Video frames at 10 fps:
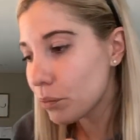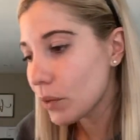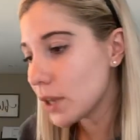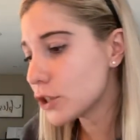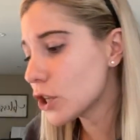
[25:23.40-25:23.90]

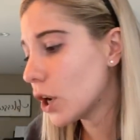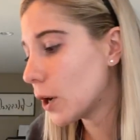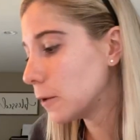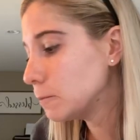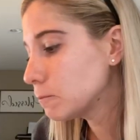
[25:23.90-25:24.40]

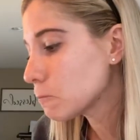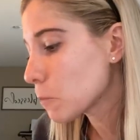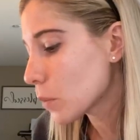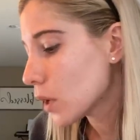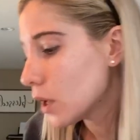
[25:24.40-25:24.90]
So
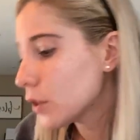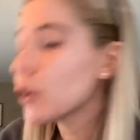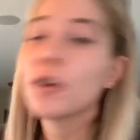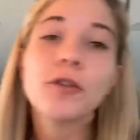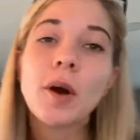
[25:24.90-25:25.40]

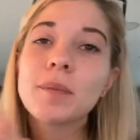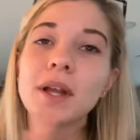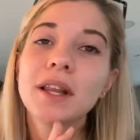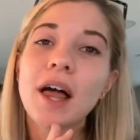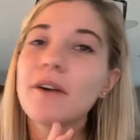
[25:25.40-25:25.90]
they're from
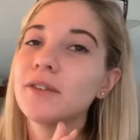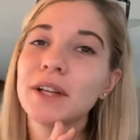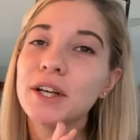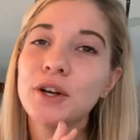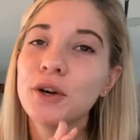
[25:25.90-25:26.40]
the
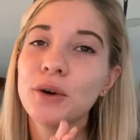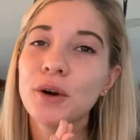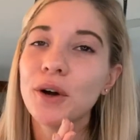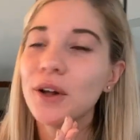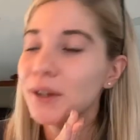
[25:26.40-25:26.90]
lovely
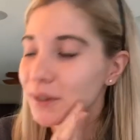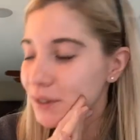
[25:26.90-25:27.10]
Google,